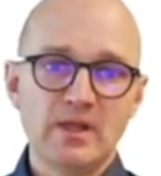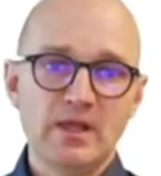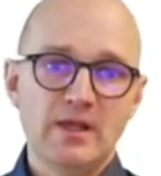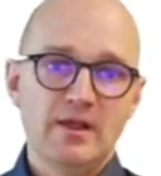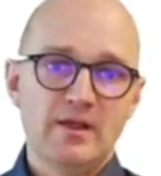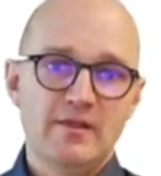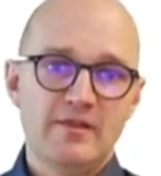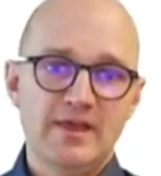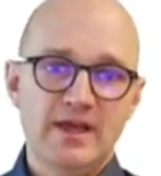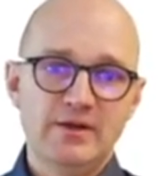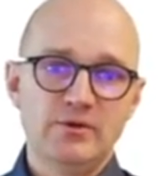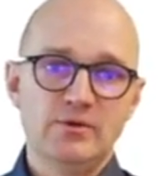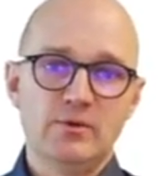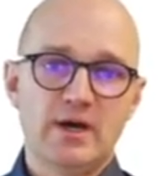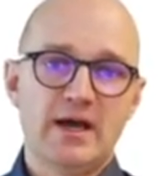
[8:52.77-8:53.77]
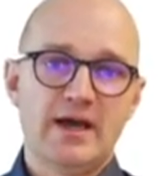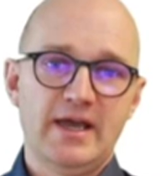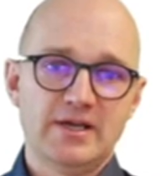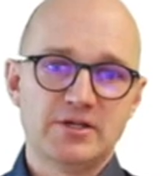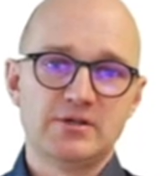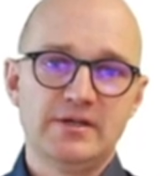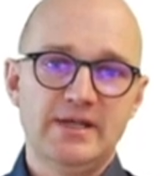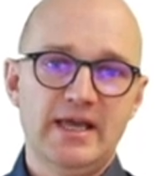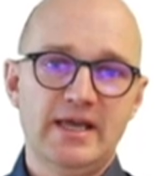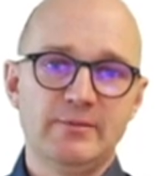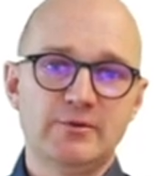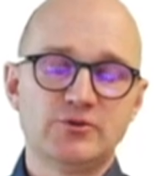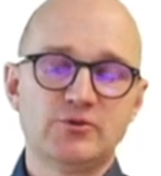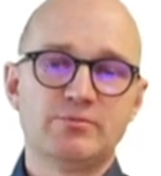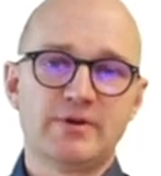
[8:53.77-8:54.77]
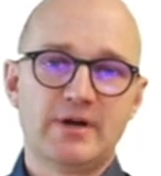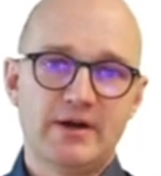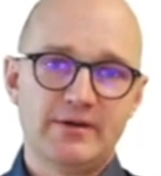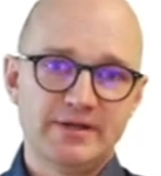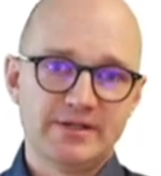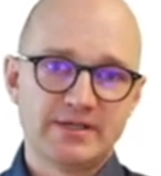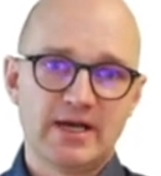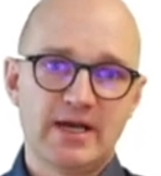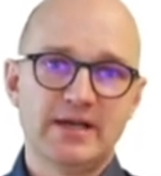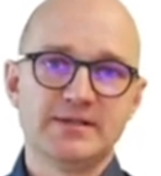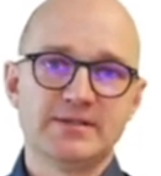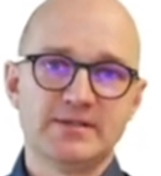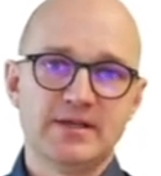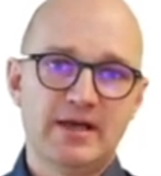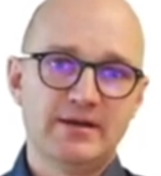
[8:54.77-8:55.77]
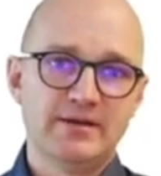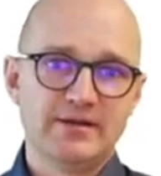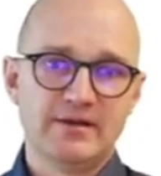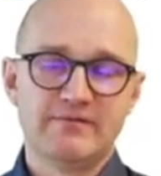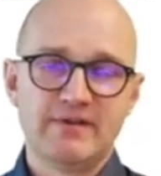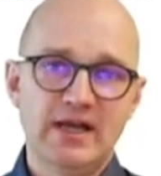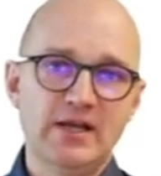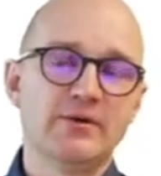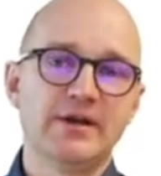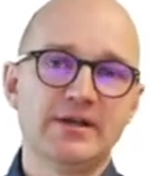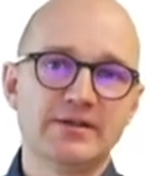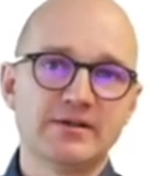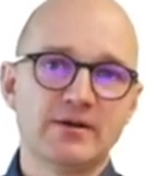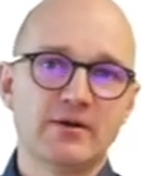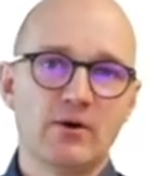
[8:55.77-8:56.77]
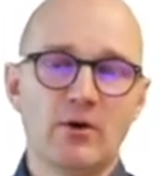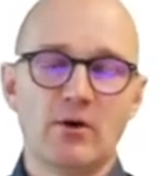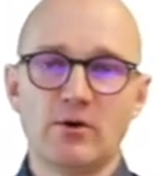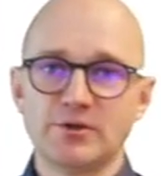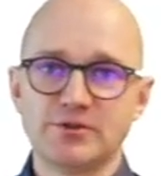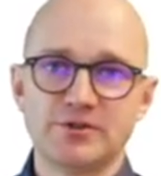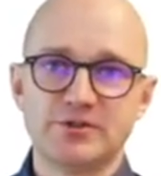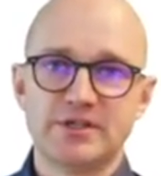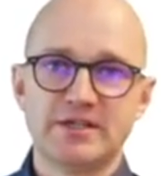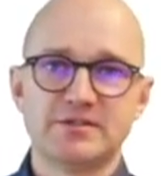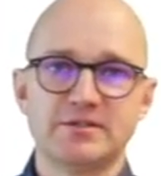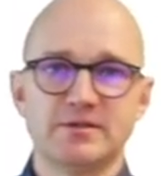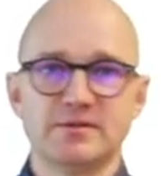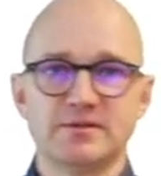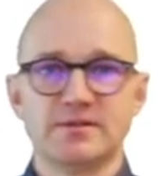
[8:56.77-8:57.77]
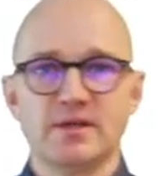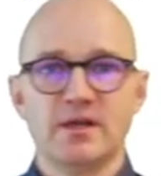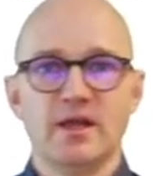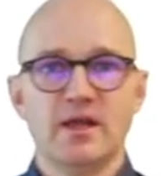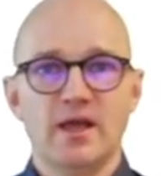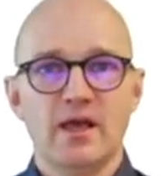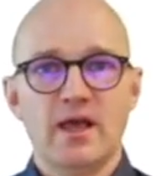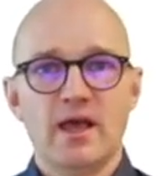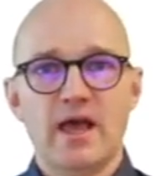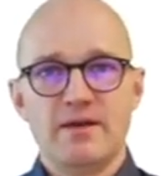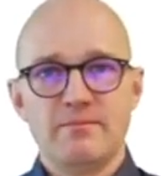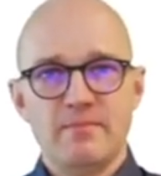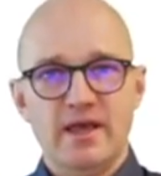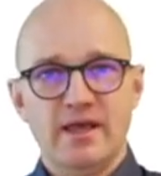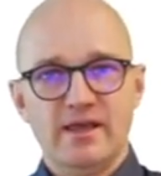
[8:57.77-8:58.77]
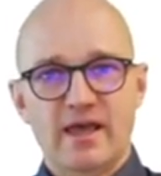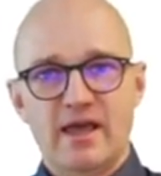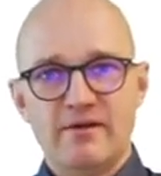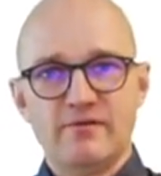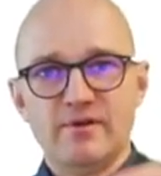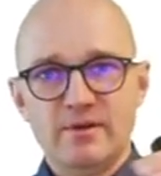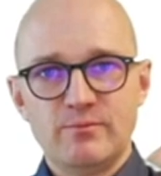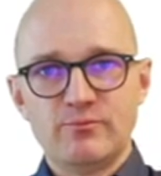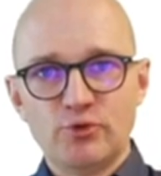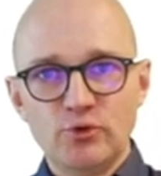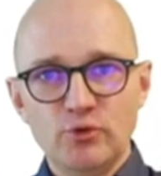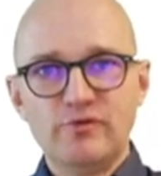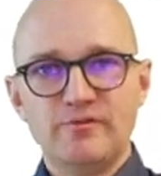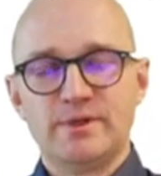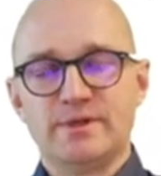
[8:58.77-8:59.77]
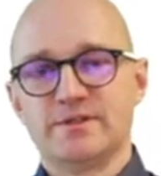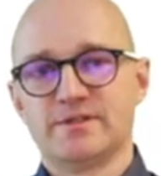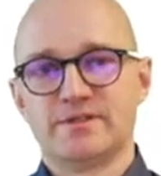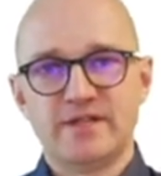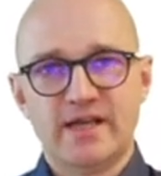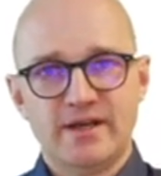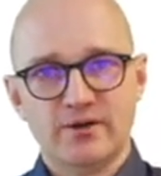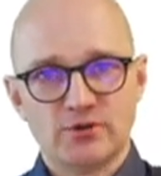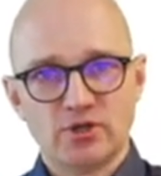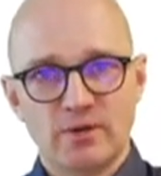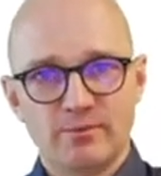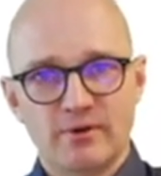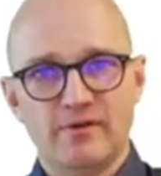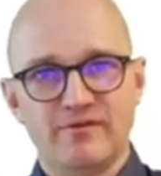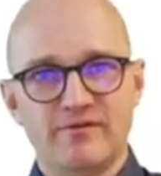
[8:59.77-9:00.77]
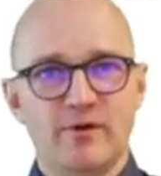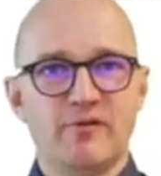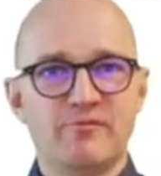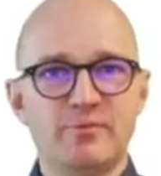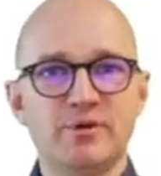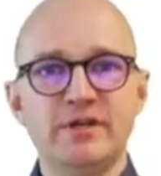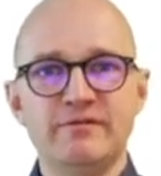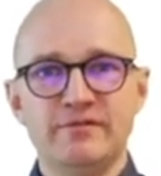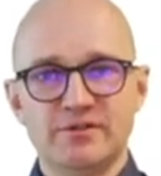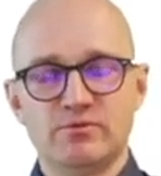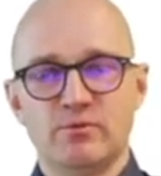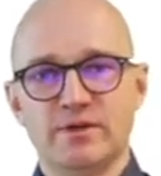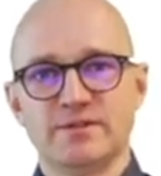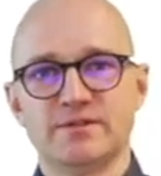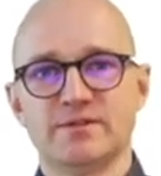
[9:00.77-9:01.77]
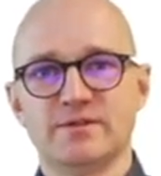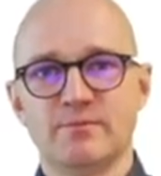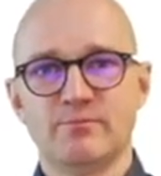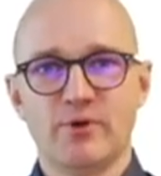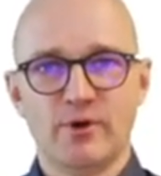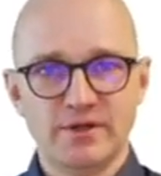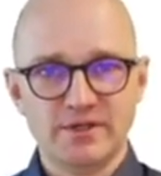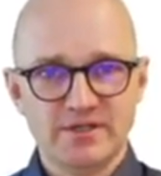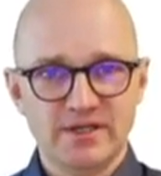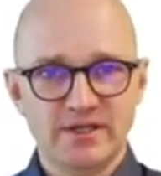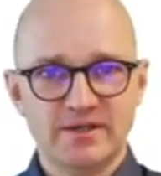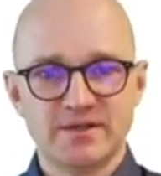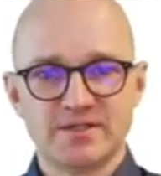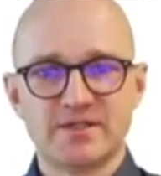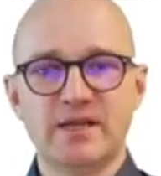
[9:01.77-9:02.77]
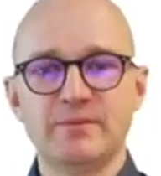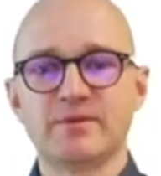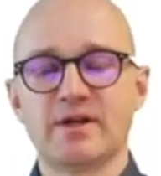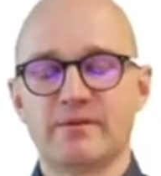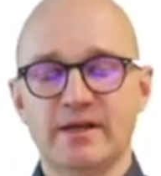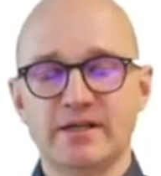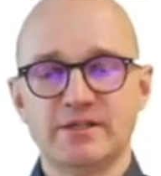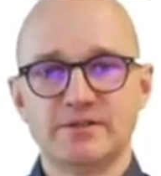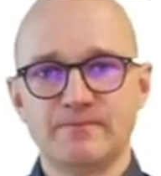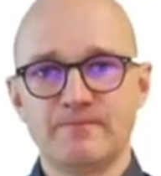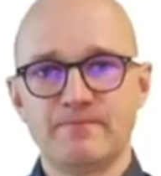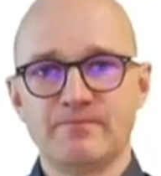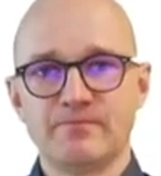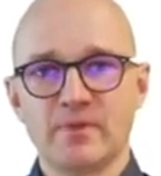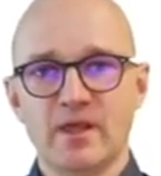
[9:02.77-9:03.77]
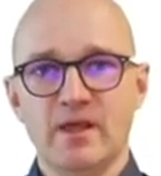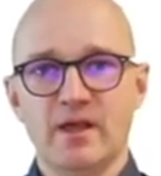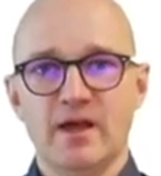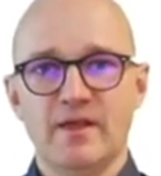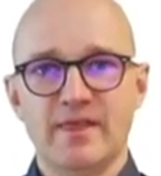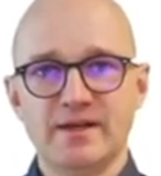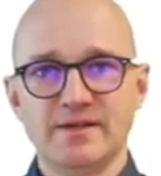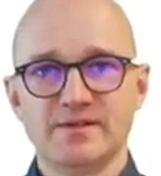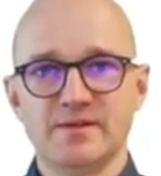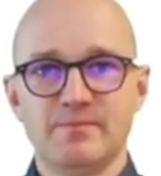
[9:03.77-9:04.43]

then you are actually able to prioritize and evaluate all suggestions and make every improvement stand on top of previous ones, pointing in the same direction. And that is a big